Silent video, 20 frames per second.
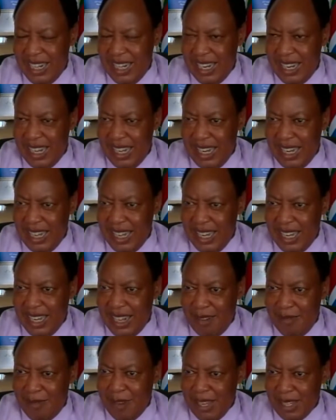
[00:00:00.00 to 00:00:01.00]
uh,
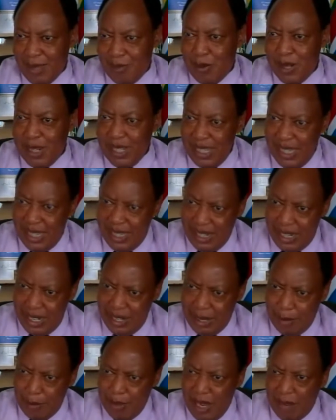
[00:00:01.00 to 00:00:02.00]
rivers bring in
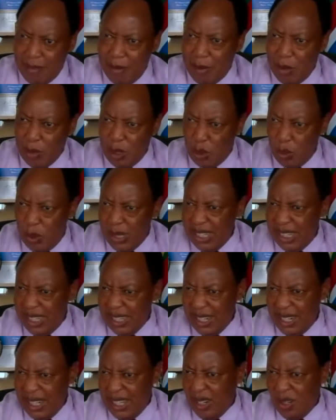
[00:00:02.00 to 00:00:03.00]
later we have about
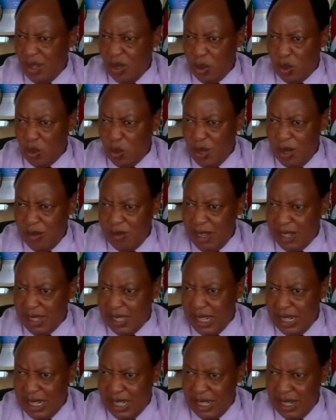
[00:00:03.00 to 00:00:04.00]
23 or so rivers
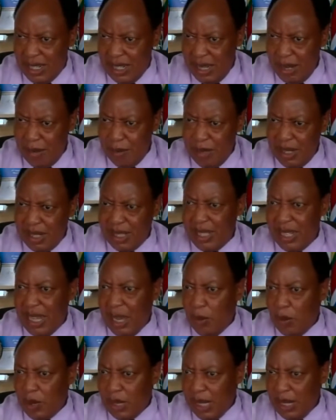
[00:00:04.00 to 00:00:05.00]
that brings their
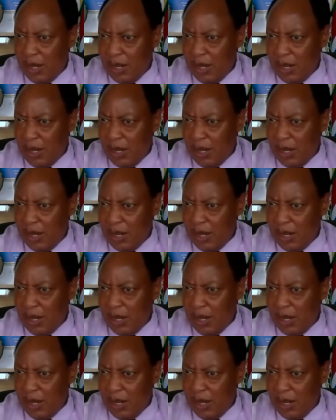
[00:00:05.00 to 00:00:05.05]
water